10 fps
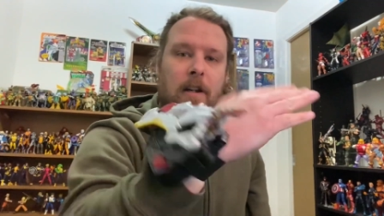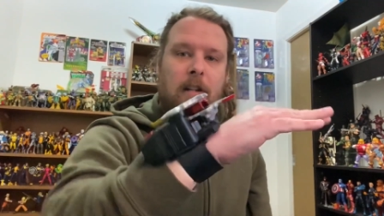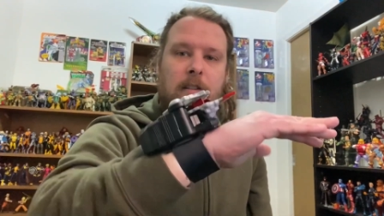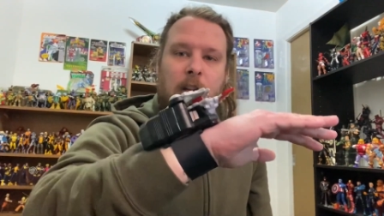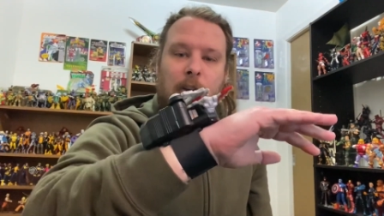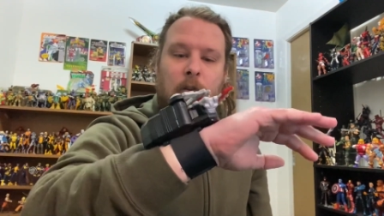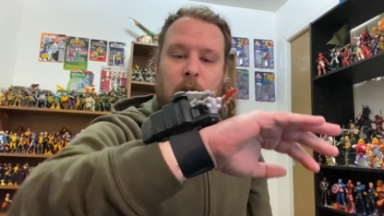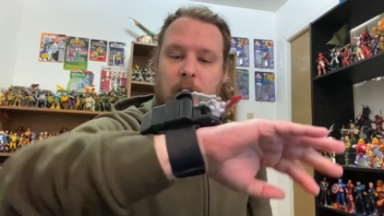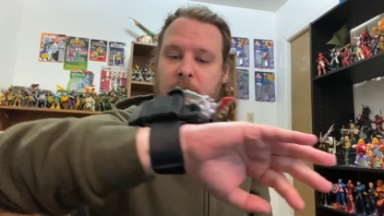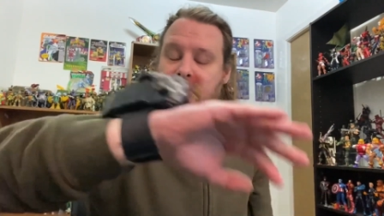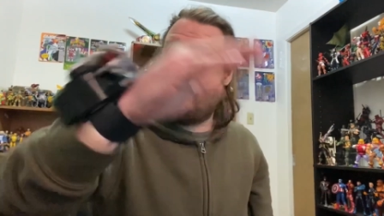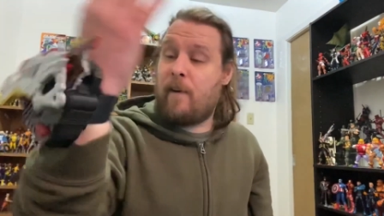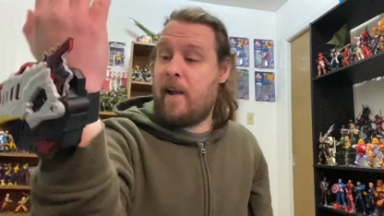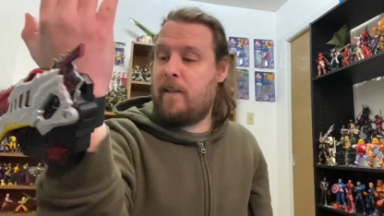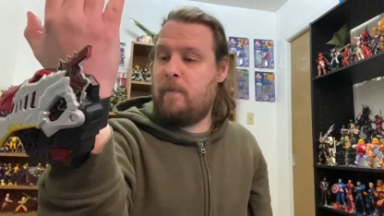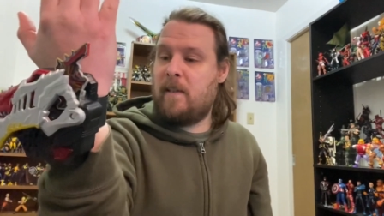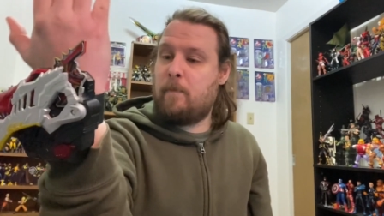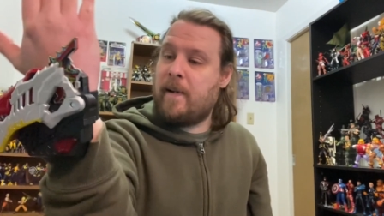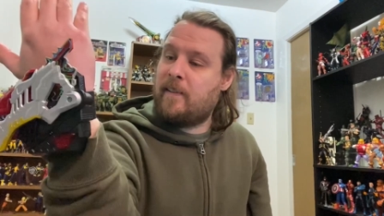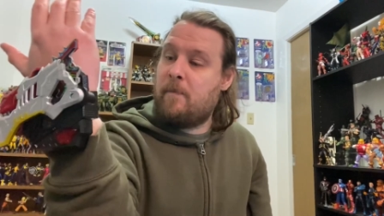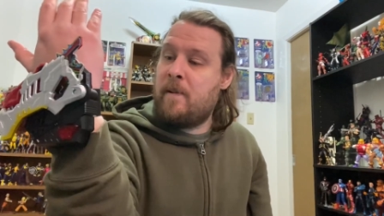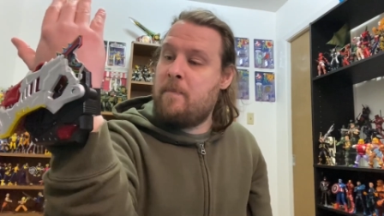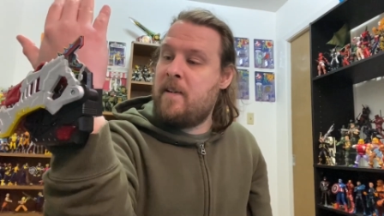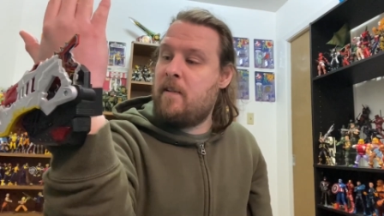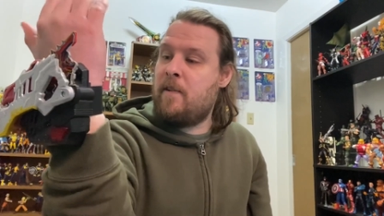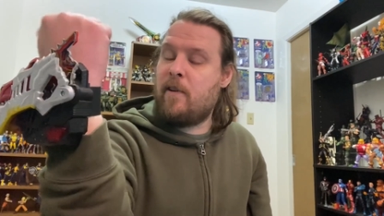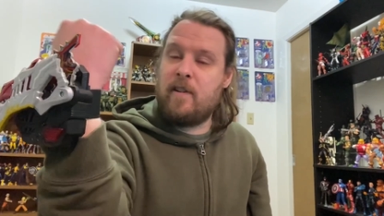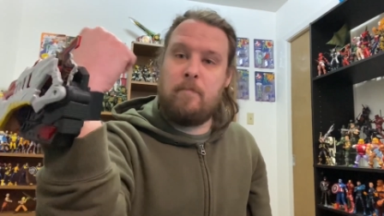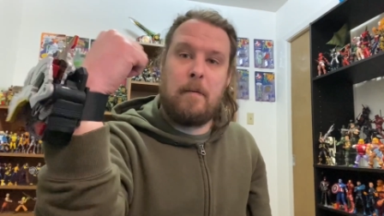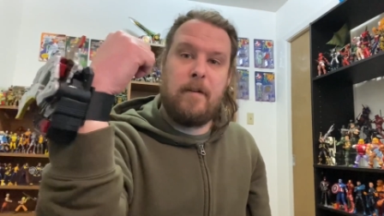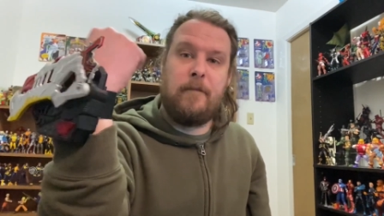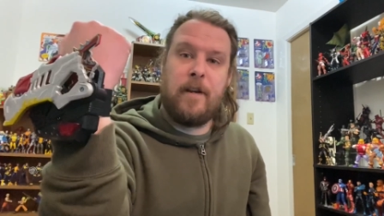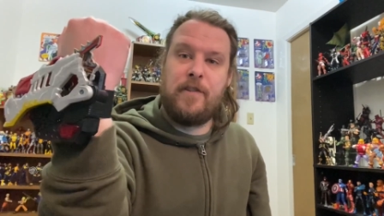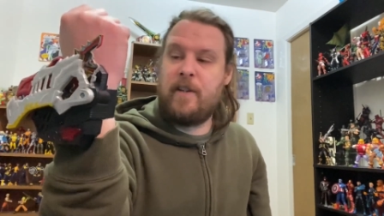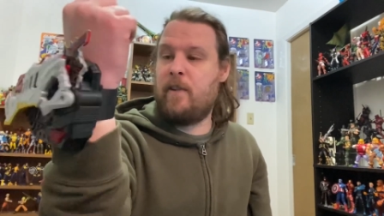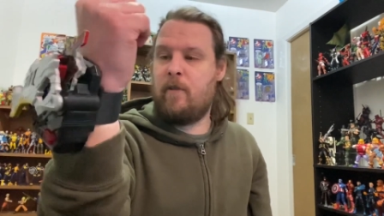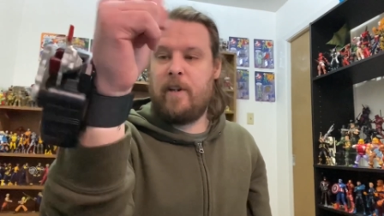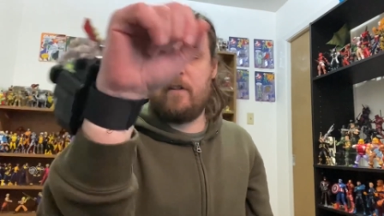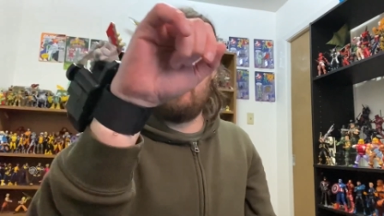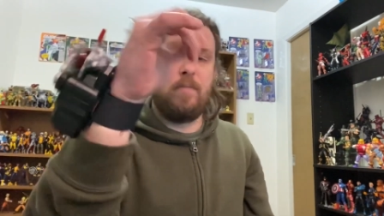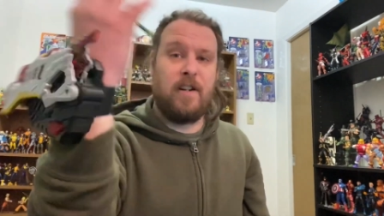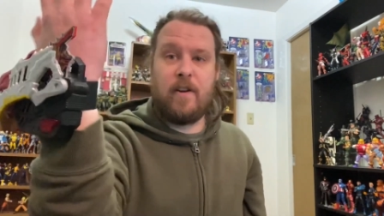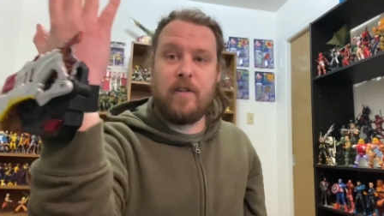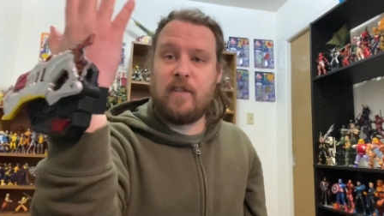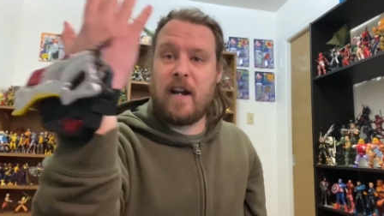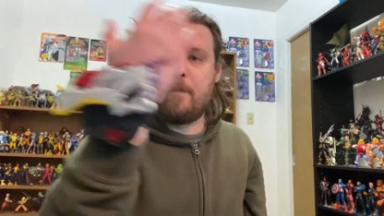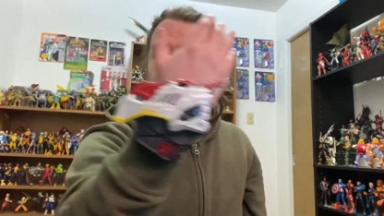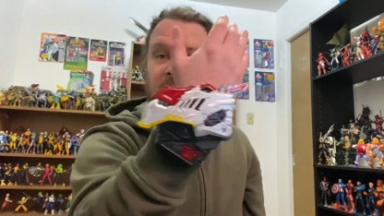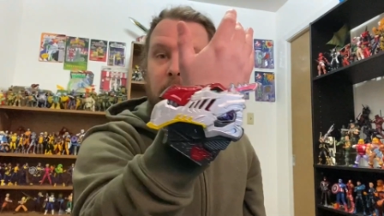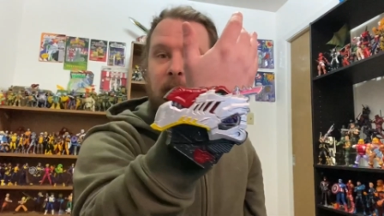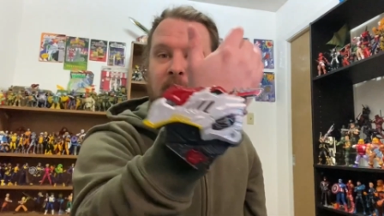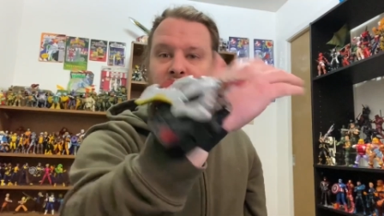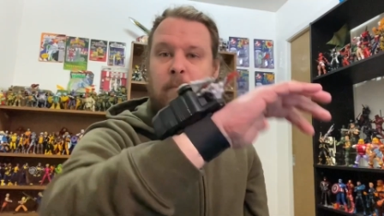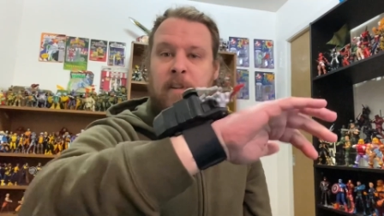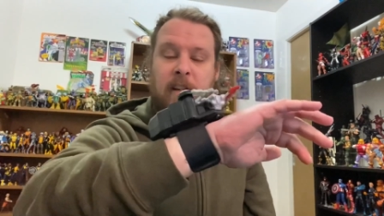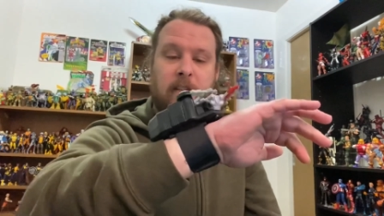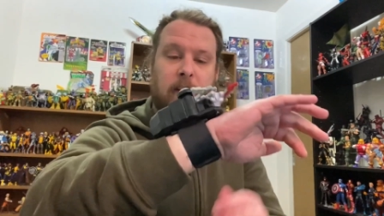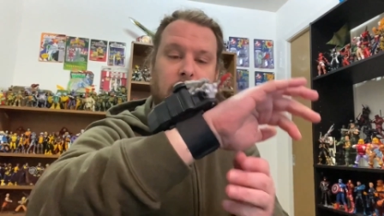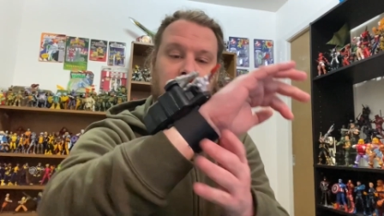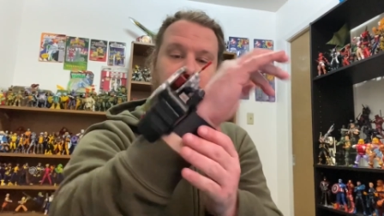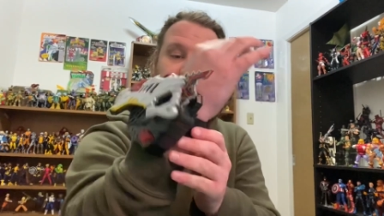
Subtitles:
So, and that's fine, it's to be expected. But I mean, an adult could probably fudge it, or you could put another strap on it. But just something to consider if you're